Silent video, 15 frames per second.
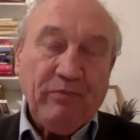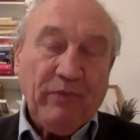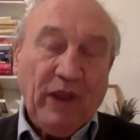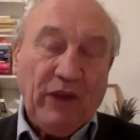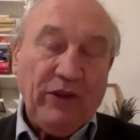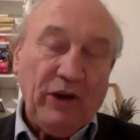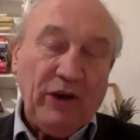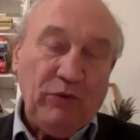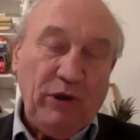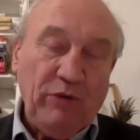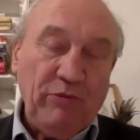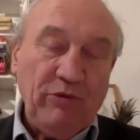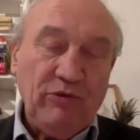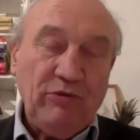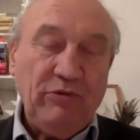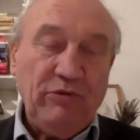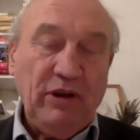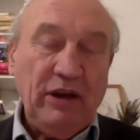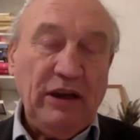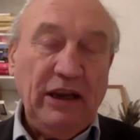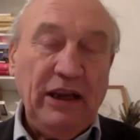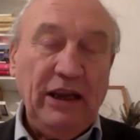that we would
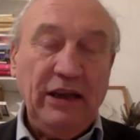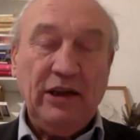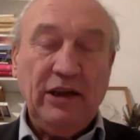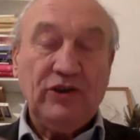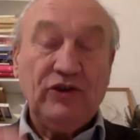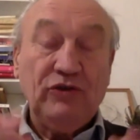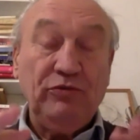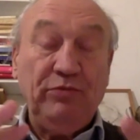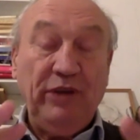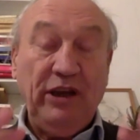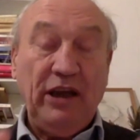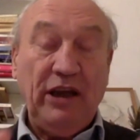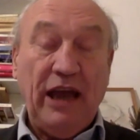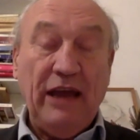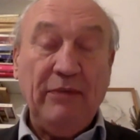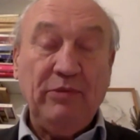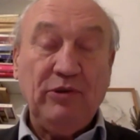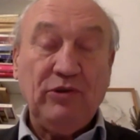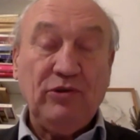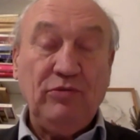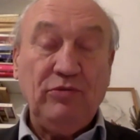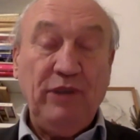need is to be able
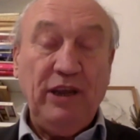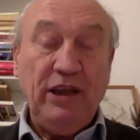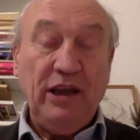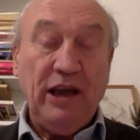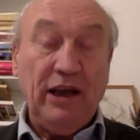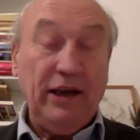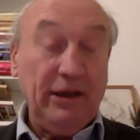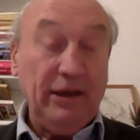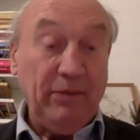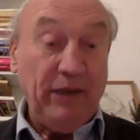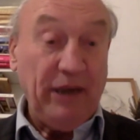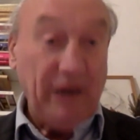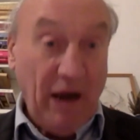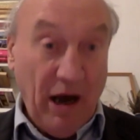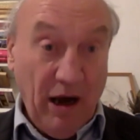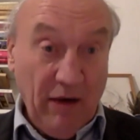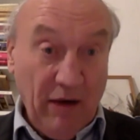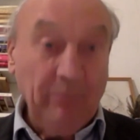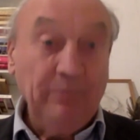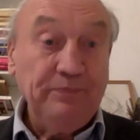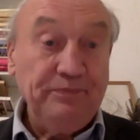to be a little bit calm.